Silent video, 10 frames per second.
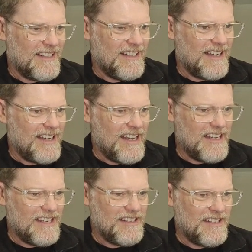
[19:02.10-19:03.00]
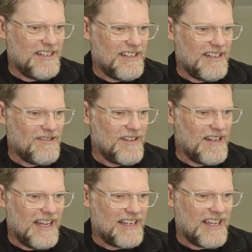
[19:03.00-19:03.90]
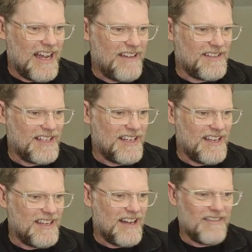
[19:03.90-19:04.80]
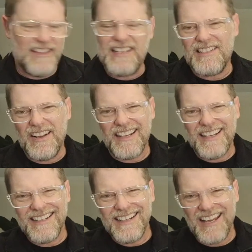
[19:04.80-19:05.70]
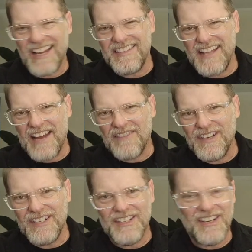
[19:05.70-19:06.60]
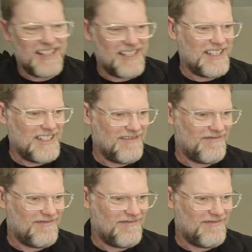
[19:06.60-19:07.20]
And, well, that KFC, you know, that's like, it goes down real nicely.